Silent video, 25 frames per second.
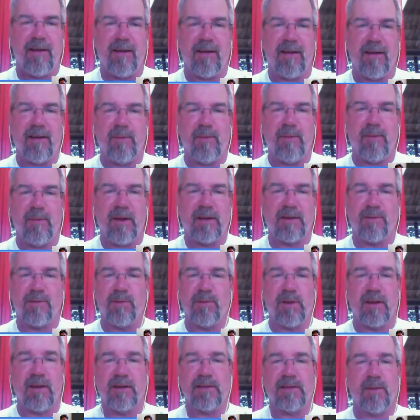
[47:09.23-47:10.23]
It's
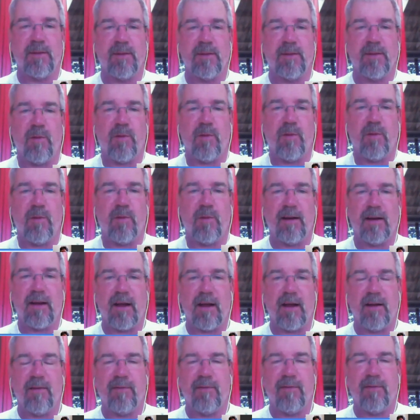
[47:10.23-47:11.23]
a really simple way to
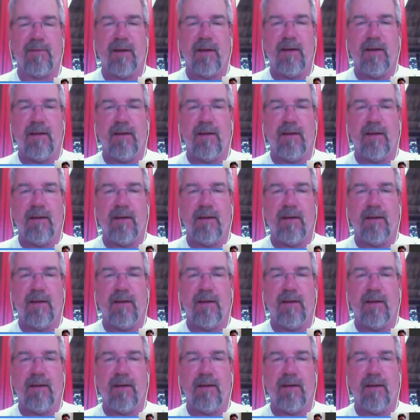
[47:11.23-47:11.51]
kind of